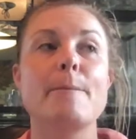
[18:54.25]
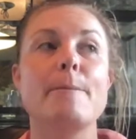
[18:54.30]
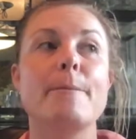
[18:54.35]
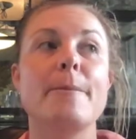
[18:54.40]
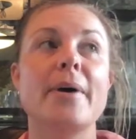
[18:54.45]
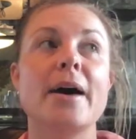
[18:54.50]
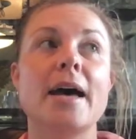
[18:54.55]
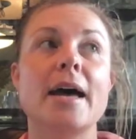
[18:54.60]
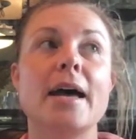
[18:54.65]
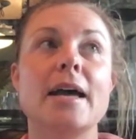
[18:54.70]

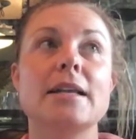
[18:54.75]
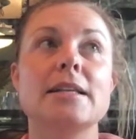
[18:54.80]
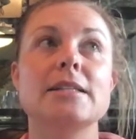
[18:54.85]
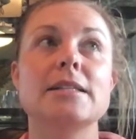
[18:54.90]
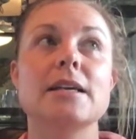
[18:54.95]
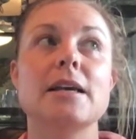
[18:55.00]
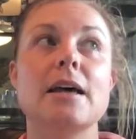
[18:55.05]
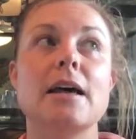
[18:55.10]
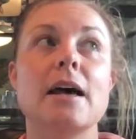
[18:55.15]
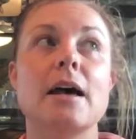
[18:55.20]
But
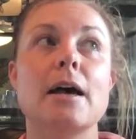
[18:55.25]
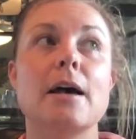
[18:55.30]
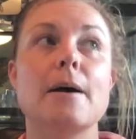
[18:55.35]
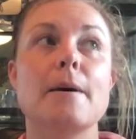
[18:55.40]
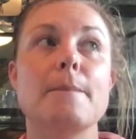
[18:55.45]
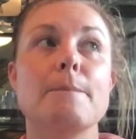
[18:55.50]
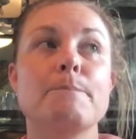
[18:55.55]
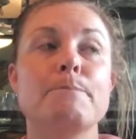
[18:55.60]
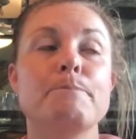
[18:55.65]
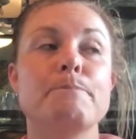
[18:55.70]

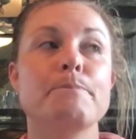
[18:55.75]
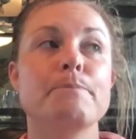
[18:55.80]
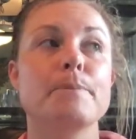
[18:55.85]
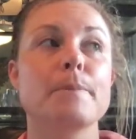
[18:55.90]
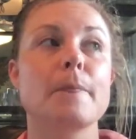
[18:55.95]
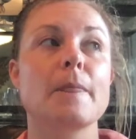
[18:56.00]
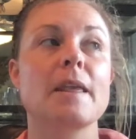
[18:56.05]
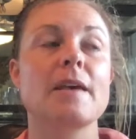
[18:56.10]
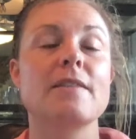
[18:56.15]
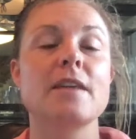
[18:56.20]

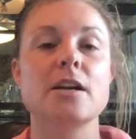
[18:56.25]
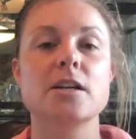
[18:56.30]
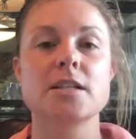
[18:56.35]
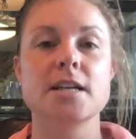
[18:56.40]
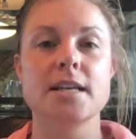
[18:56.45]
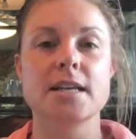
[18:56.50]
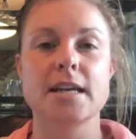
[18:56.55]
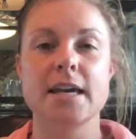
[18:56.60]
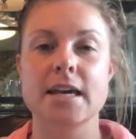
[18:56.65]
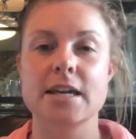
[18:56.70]
their
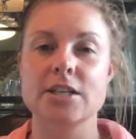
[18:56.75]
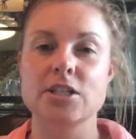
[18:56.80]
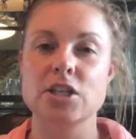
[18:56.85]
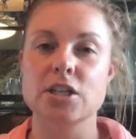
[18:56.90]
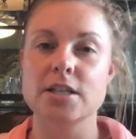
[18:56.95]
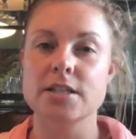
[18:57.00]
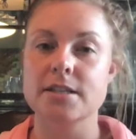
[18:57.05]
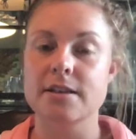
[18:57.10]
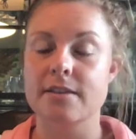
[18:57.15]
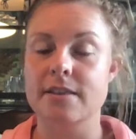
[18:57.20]

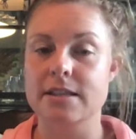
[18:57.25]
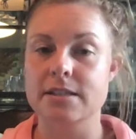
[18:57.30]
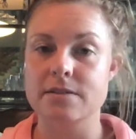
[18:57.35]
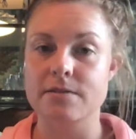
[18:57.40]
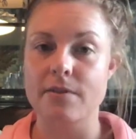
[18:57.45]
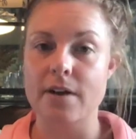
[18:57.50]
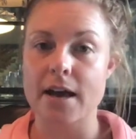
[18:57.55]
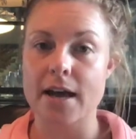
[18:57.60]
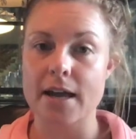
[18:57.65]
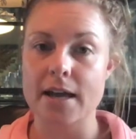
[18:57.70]
dedication to this
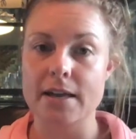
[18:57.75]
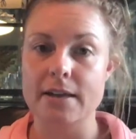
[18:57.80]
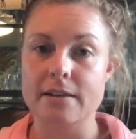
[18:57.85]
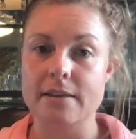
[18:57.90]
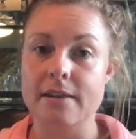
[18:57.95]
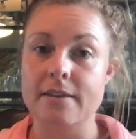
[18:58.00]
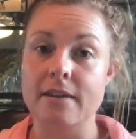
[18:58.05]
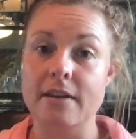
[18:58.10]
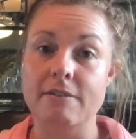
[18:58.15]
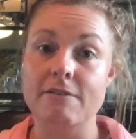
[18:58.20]
fight
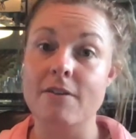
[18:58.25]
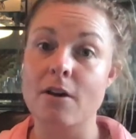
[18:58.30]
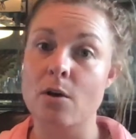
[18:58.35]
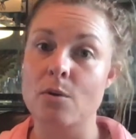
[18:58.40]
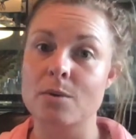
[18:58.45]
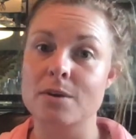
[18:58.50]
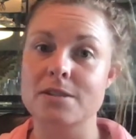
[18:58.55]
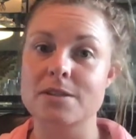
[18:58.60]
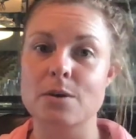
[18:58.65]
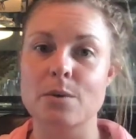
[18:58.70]
that they felt
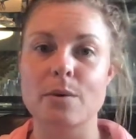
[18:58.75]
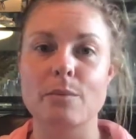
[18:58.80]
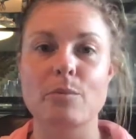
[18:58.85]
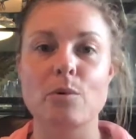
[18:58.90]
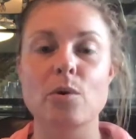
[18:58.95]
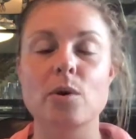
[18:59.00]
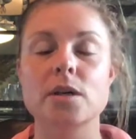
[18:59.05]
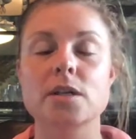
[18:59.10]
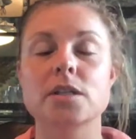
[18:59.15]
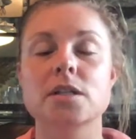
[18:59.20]
was so
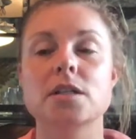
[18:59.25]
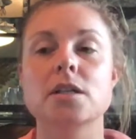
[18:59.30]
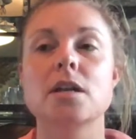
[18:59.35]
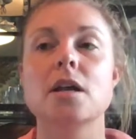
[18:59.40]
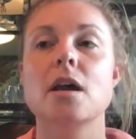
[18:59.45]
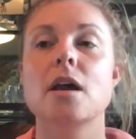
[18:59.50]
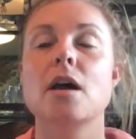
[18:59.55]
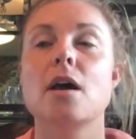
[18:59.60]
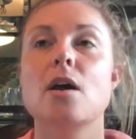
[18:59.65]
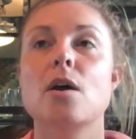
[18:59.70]
important
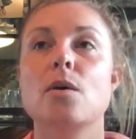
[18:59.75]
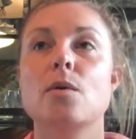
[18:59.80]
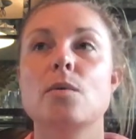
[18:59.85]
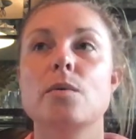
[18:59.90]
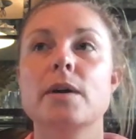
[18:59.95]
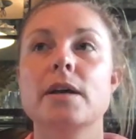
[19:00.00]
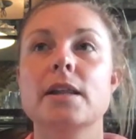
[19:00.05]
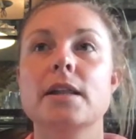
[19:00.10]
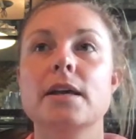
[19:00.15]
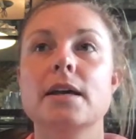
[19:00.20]

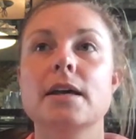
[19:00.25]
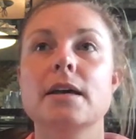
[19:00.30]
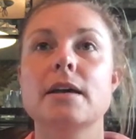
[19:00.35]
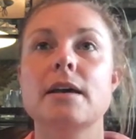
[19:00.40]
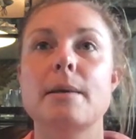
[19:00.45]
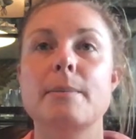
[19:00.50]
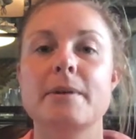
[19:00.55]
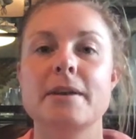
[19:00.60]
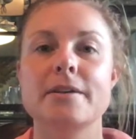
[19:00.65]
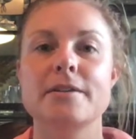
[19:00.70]
really
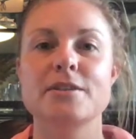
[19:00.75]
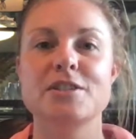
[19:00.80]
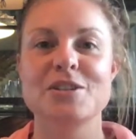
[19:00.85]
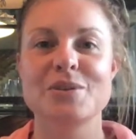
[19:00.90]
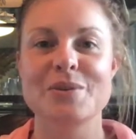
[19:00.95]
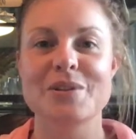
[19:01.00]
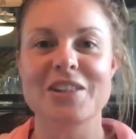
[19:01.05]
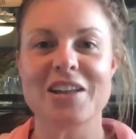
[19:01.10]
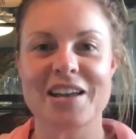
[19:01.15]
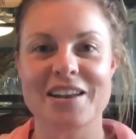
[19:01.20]
appealed to
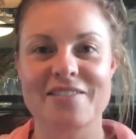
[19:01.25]
a lot